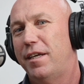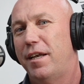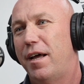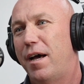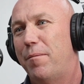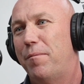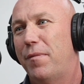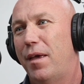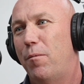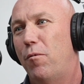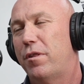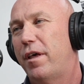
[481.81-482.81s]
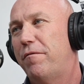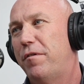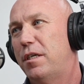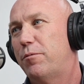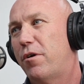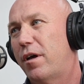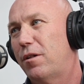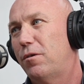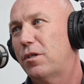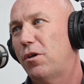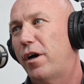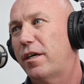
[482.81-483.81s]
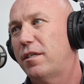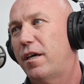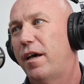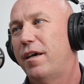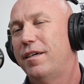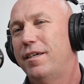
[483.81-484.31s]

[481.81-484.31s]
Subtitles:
in what that finished product looks like. So